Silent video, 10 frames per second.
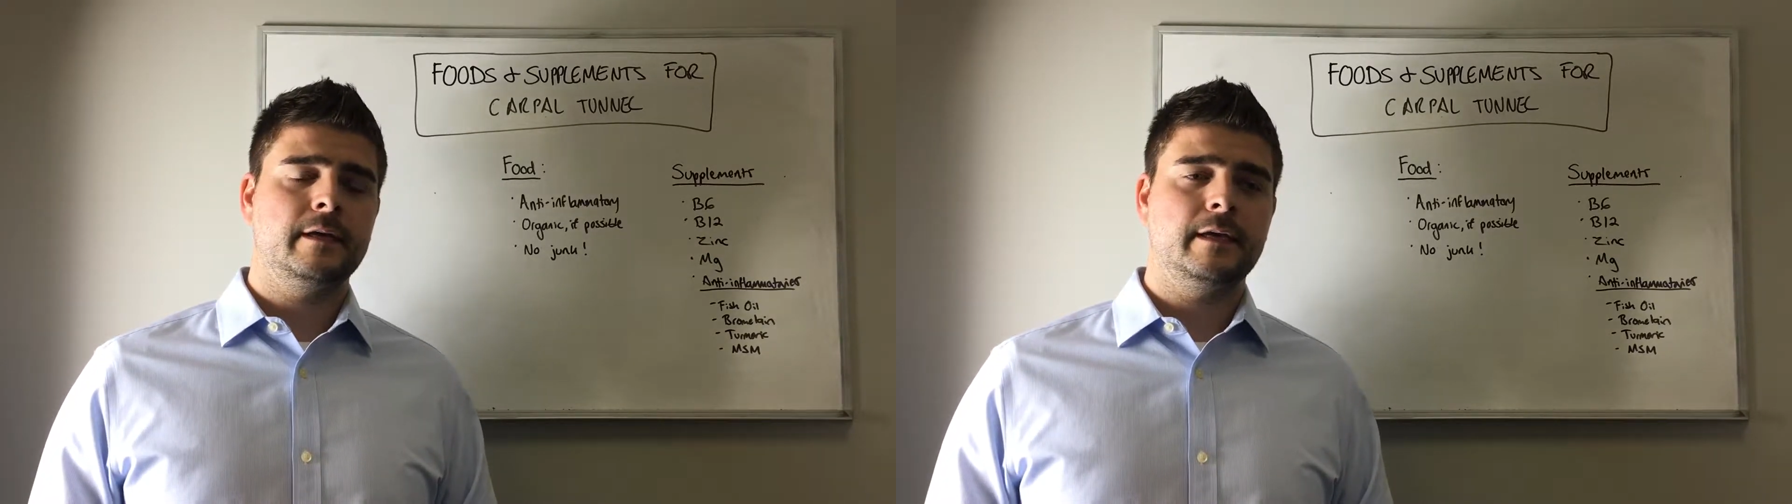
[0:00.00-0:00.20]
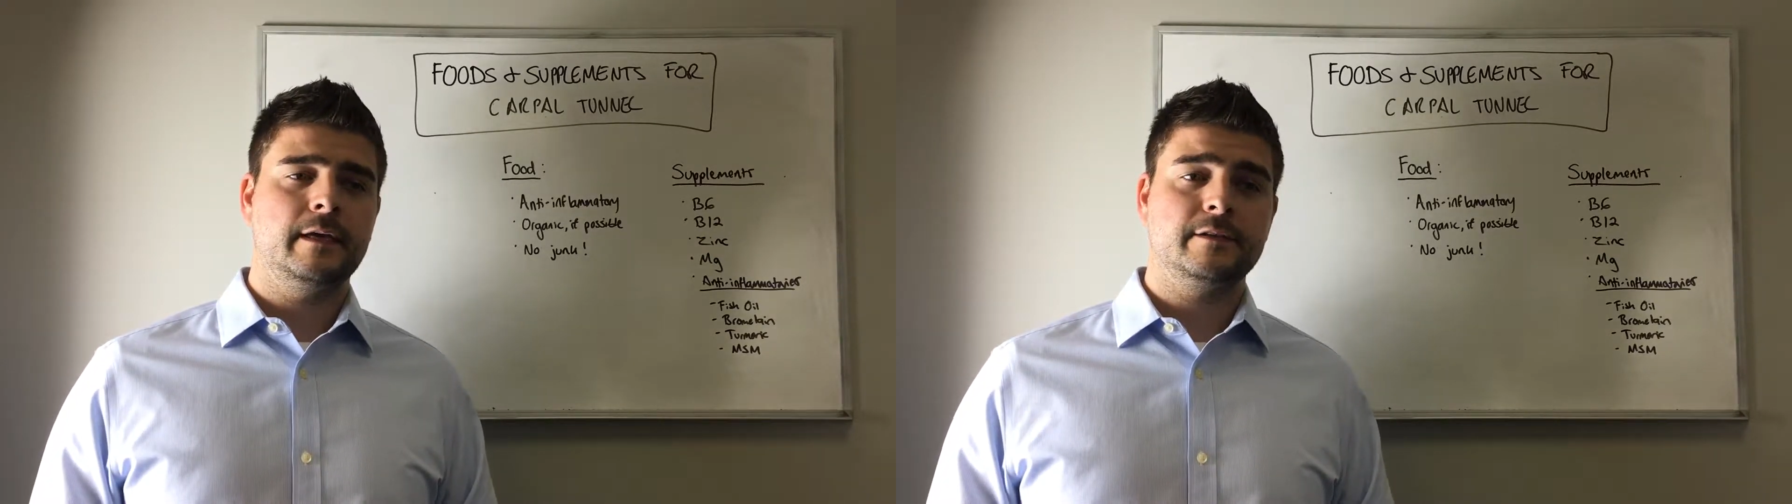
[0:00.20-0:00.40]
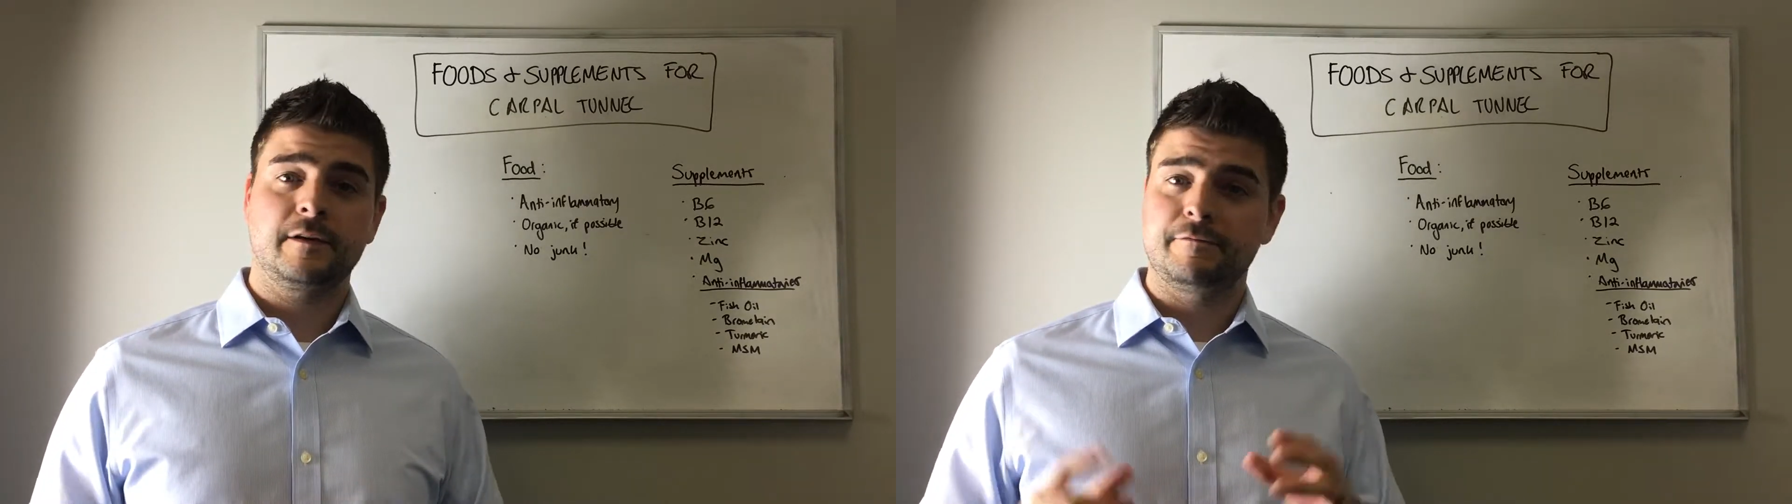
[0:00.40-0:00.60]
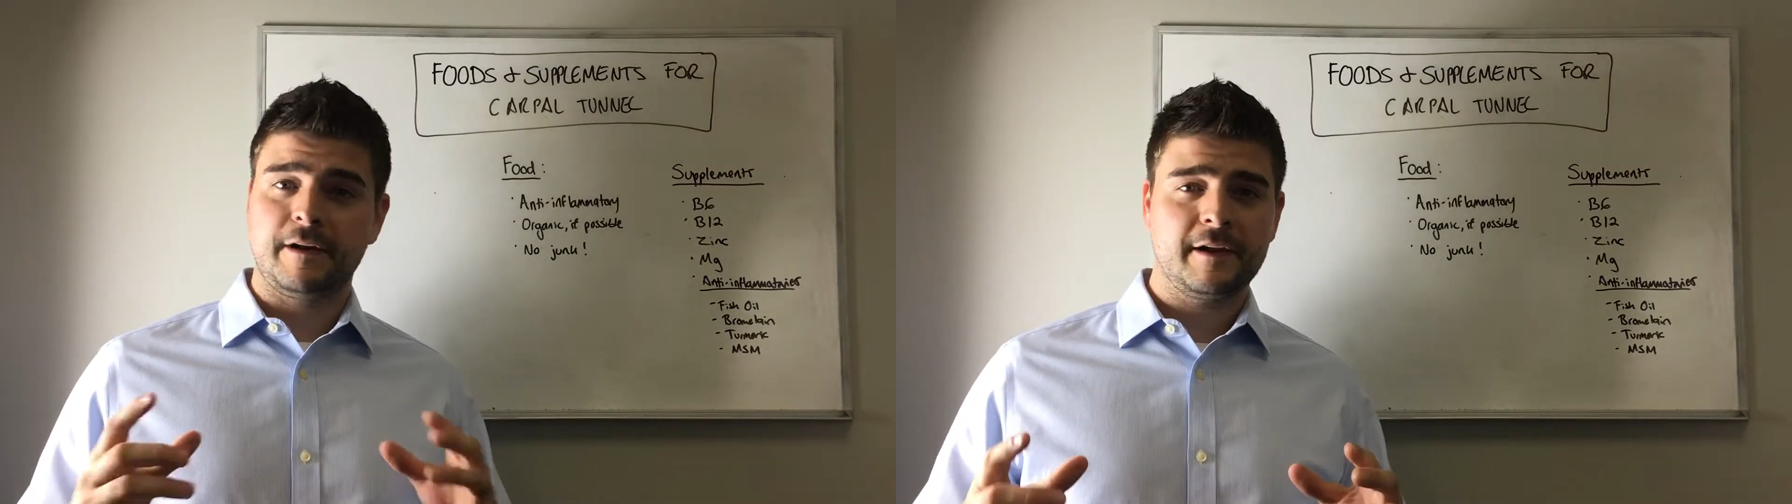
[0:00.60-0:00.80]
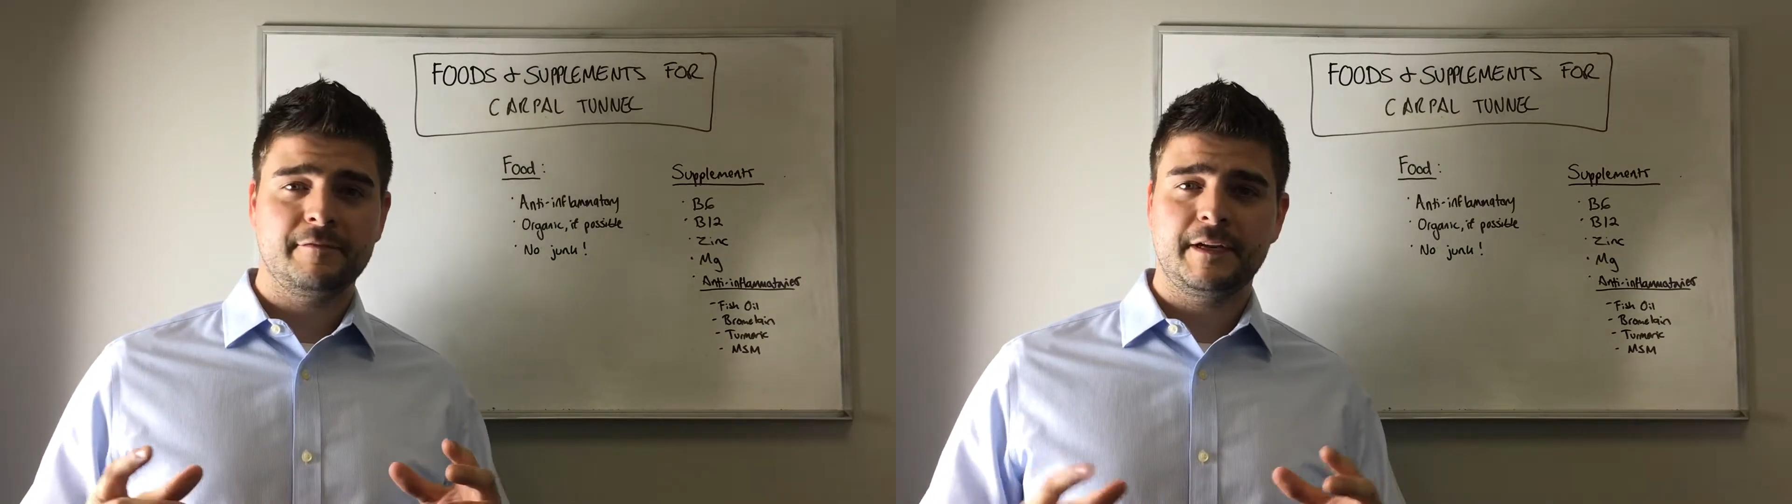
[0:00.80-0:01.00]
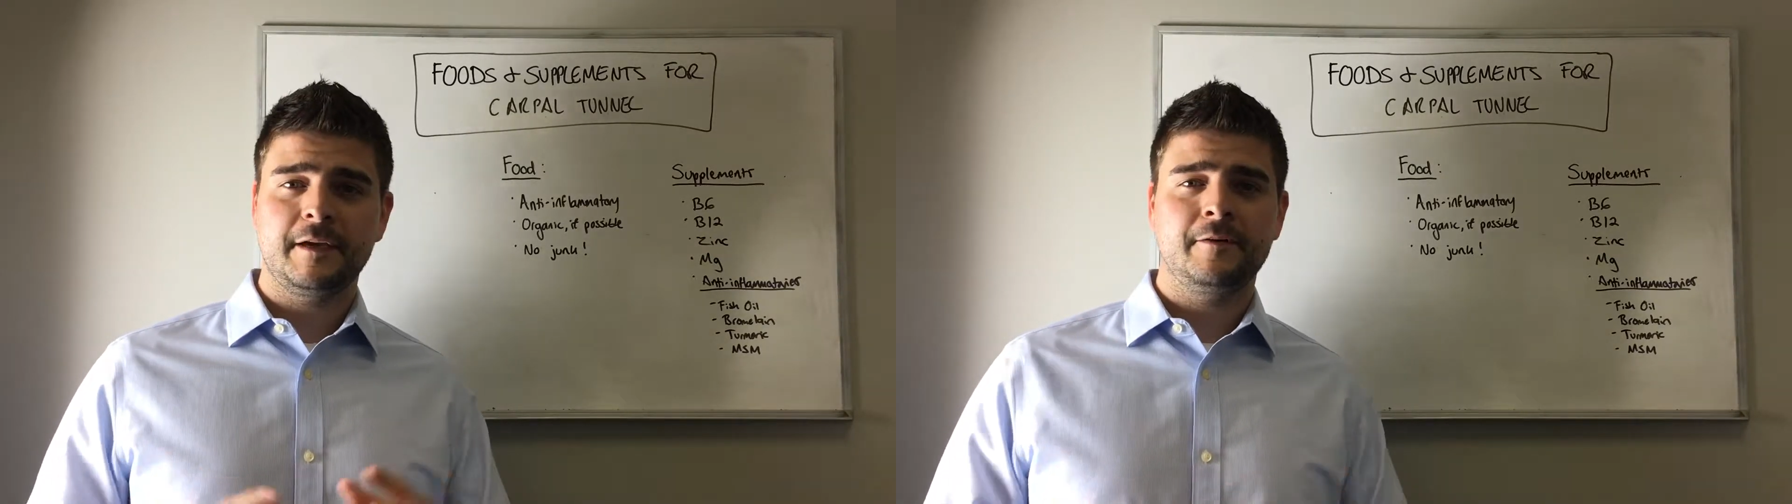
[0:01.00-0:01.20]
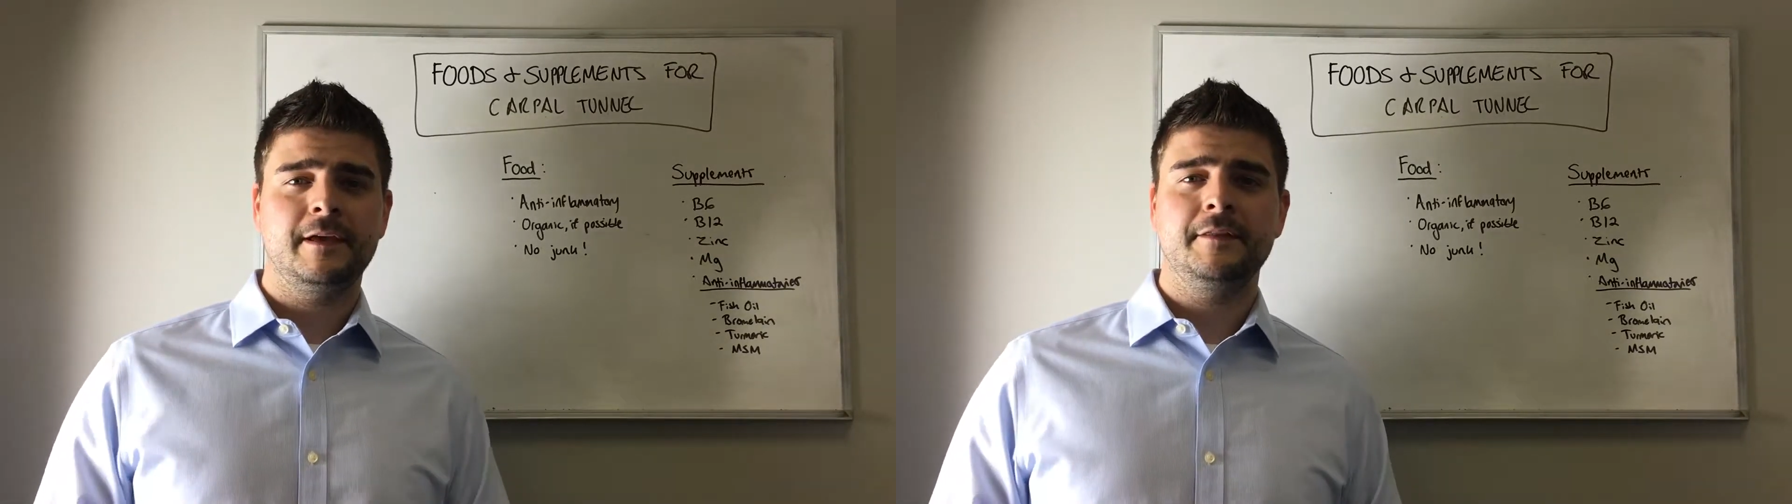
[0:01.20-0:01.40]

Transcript: and it's our final video